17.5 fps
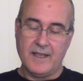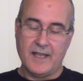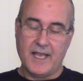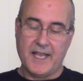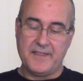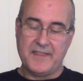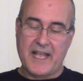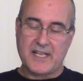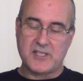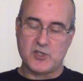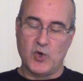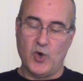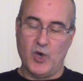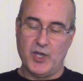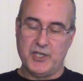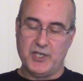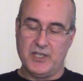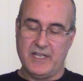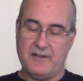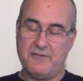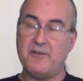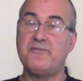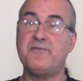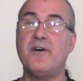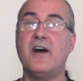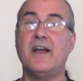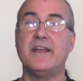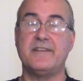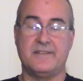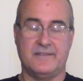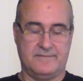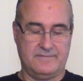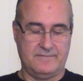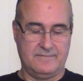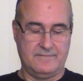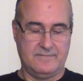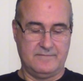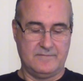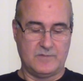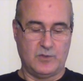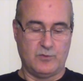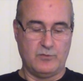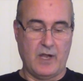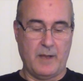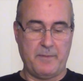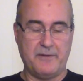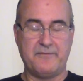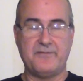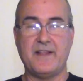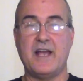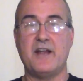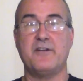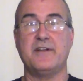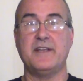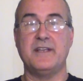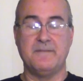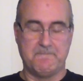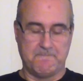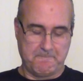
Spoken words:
and that's all you'll ever find. Robert Flaherty.